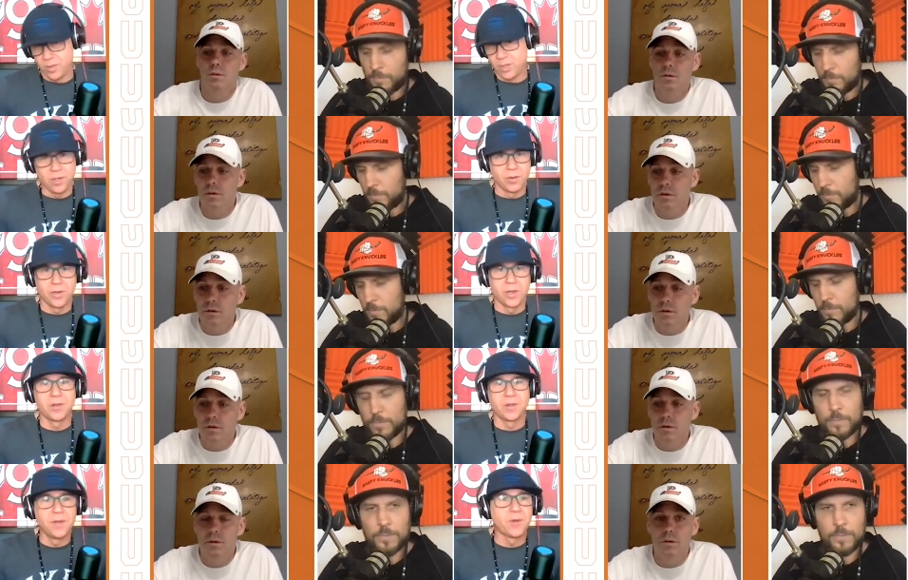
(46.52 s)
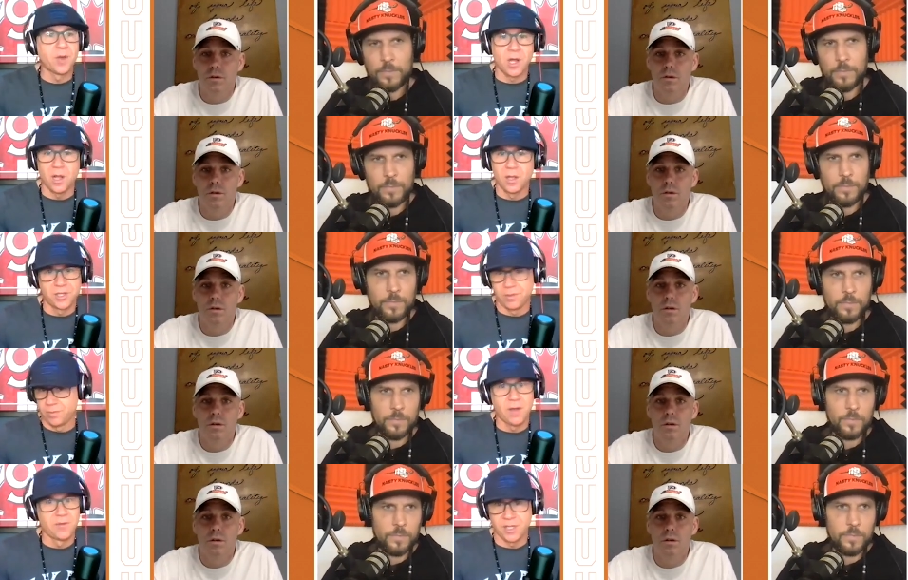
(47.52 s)
Speaker 1: you, you leave college, you
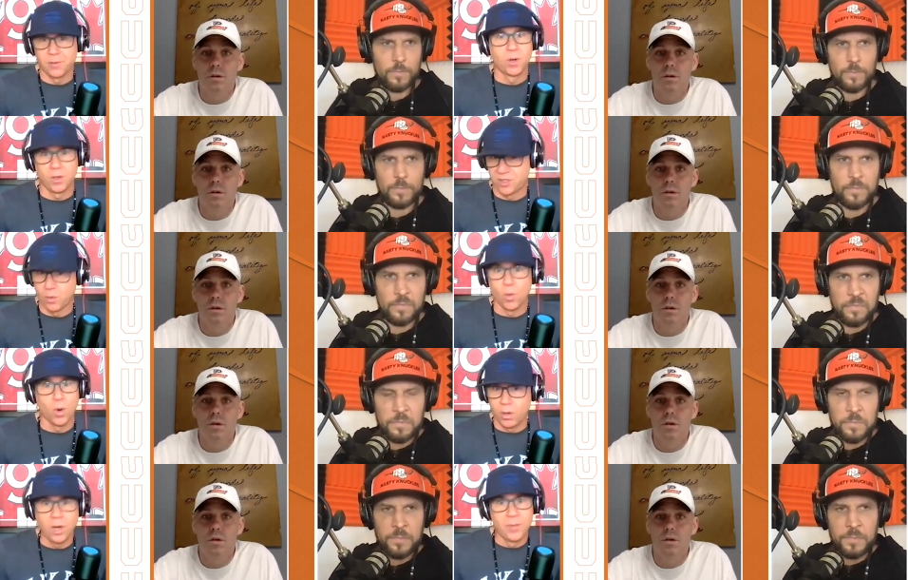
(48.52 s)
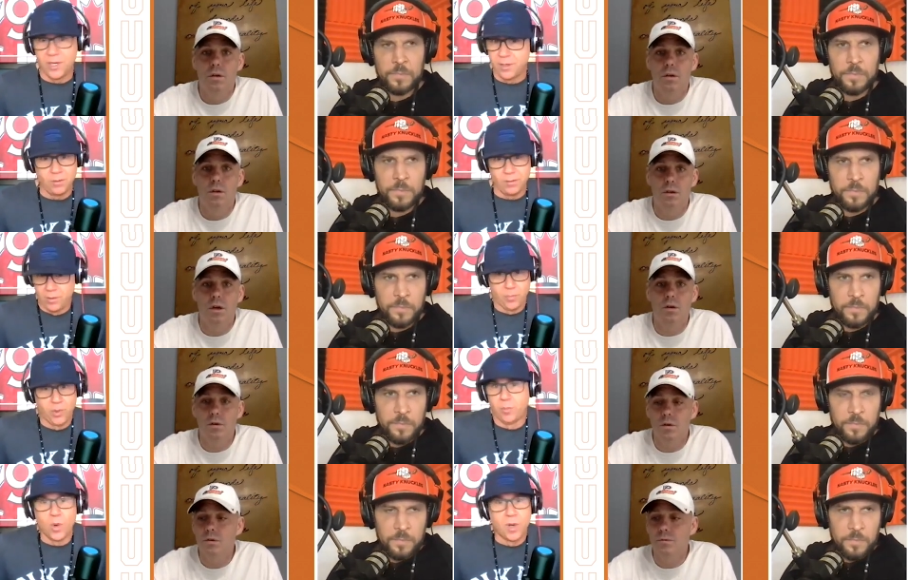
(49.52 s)
obviously are a scorer. I mean, you, you
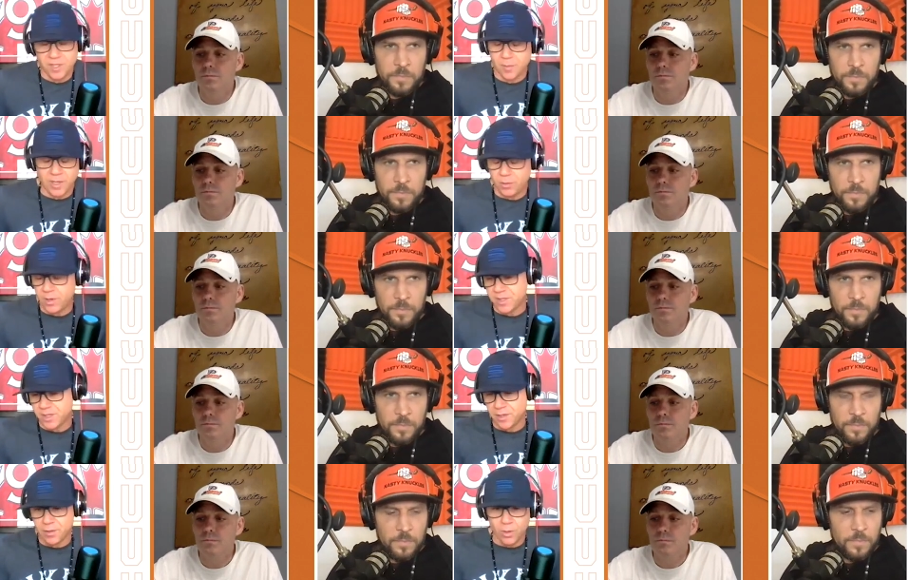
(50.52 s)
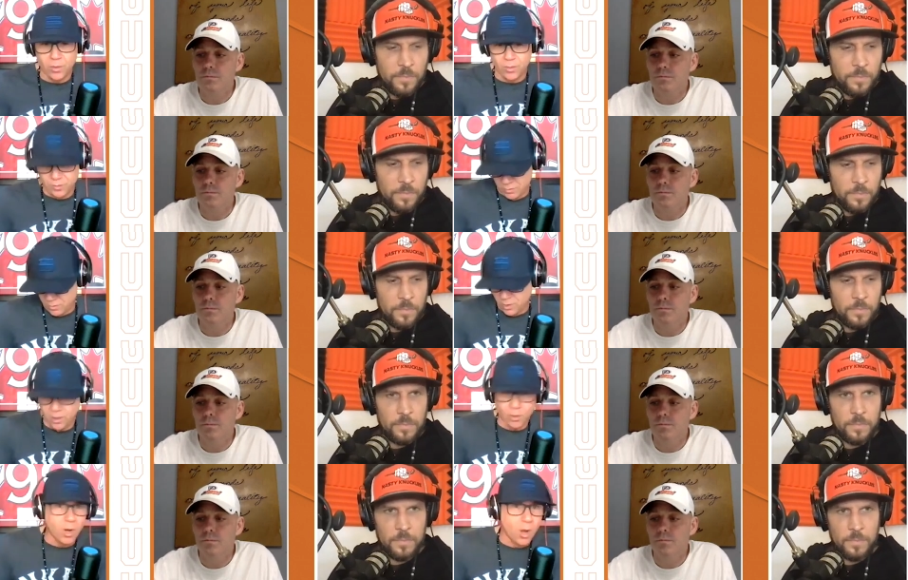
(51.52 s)
put points up like crazy. You go, you
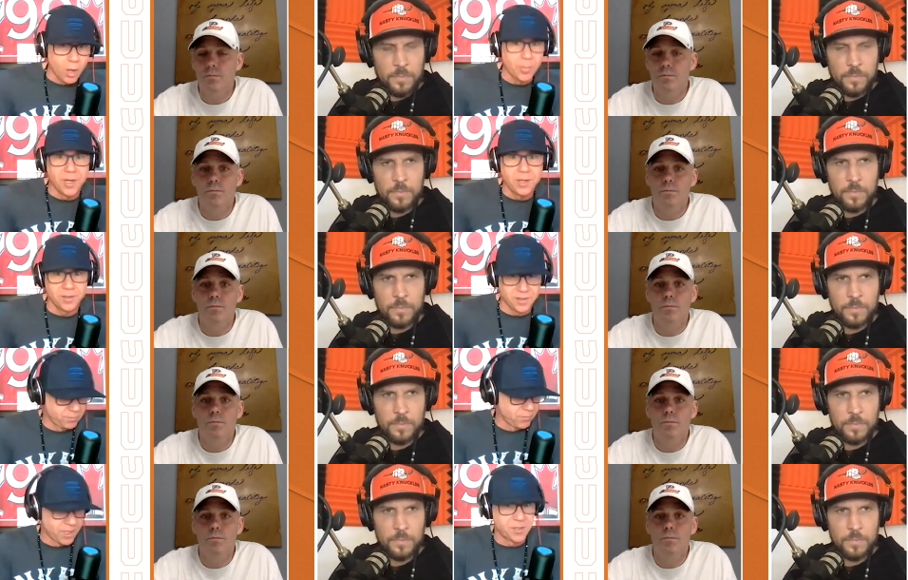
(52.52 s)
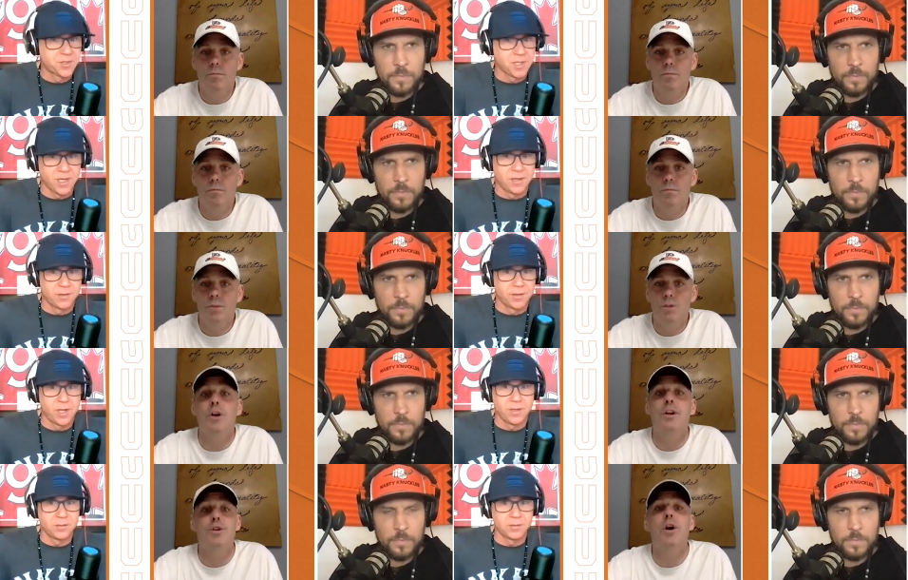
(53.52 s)
go to Albany because, like you said, they're
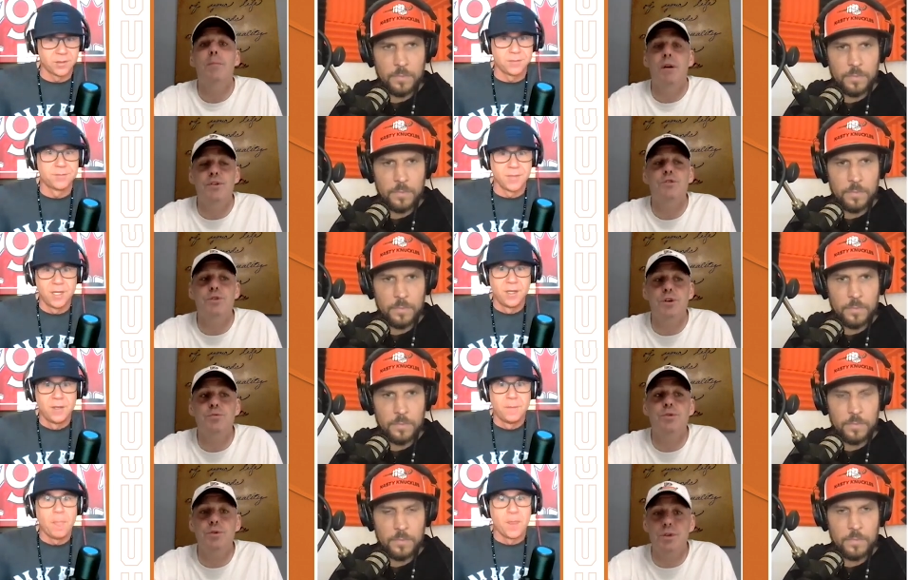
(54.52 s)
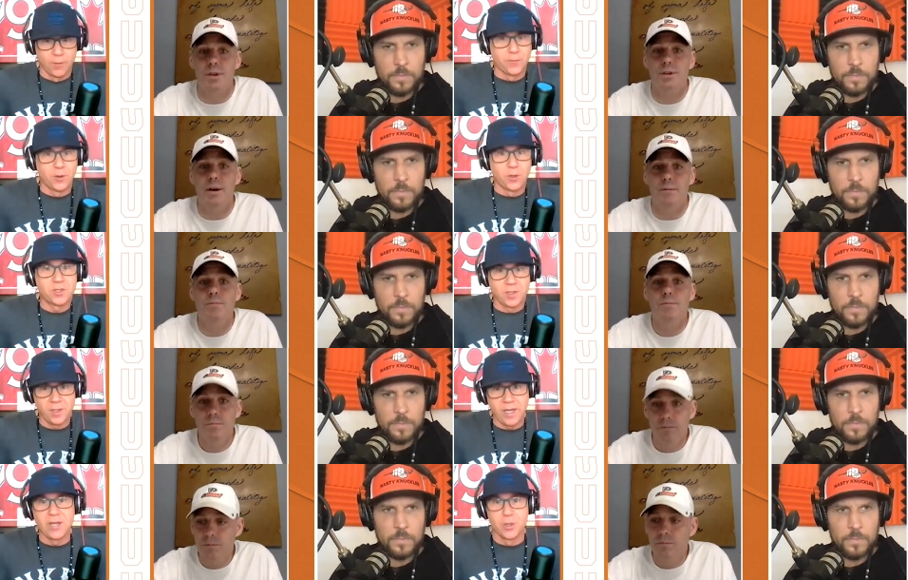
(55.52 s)
not. Started, yeah, my first two years were Utica. your first.
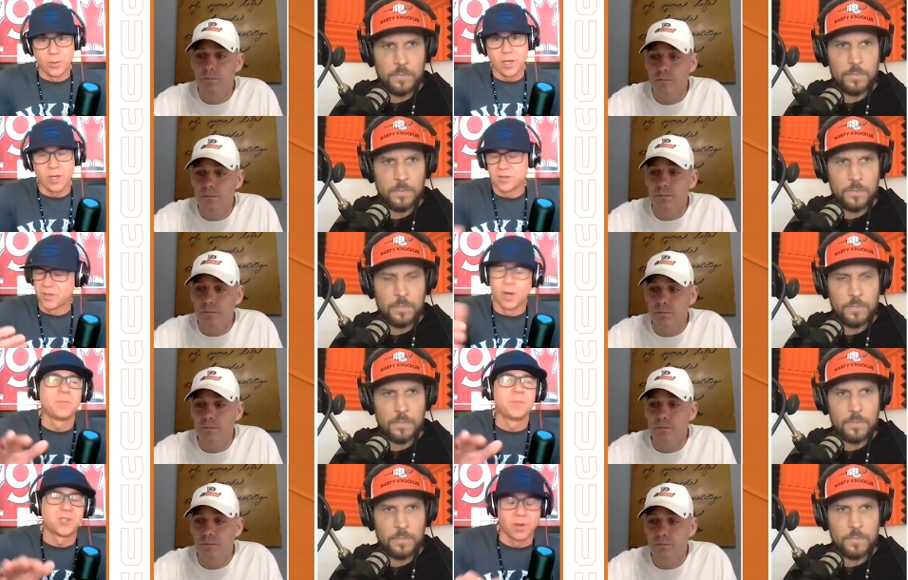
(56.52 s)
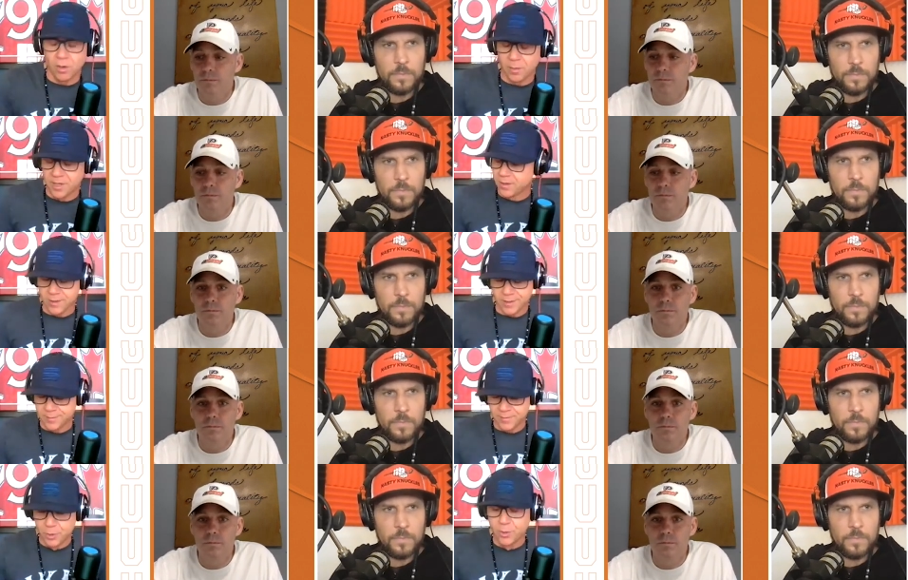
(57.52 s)
Yeah, Utica. Sorry, I'm sorry, Albany, uh,
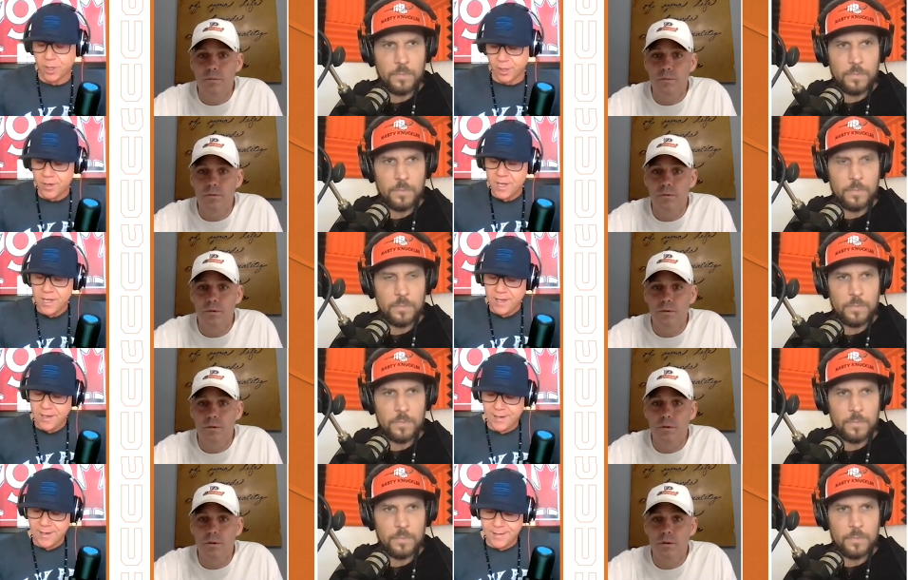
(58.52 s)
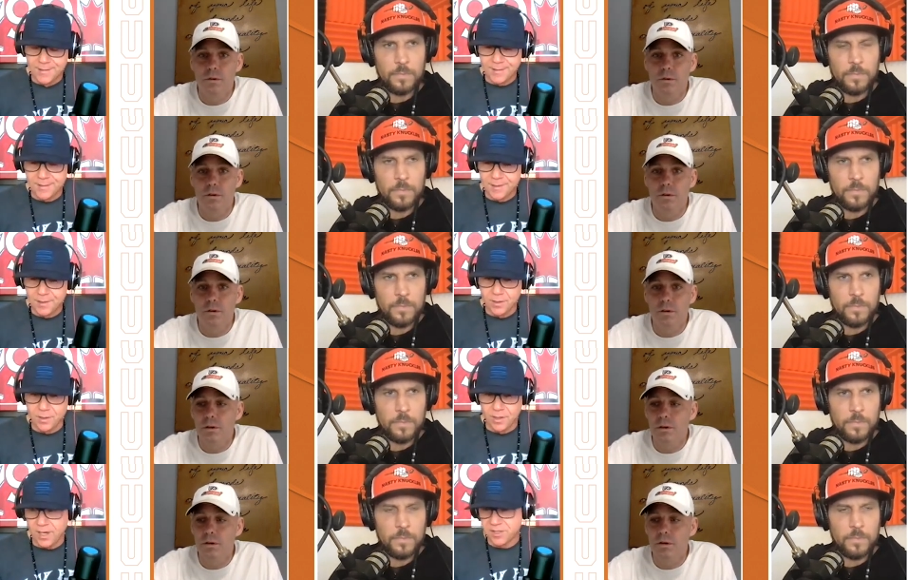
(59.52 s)
Utica, and
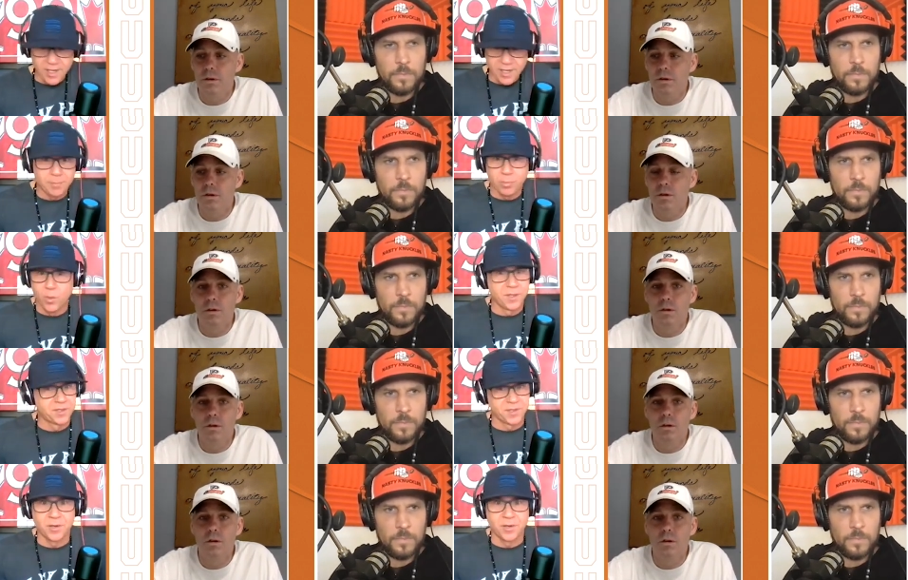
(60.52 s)
you actually had points there